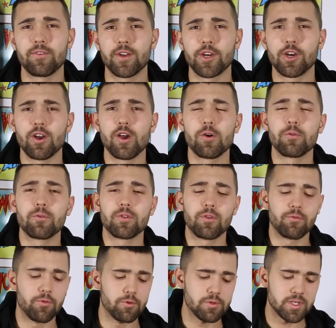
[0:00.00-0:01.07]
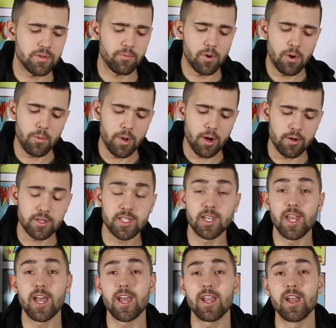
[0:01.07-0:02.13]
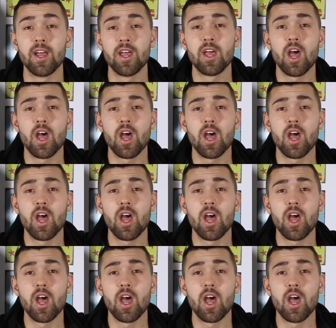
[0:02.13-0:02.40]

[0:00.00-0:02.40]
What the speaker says: figure out the roots of where we are today.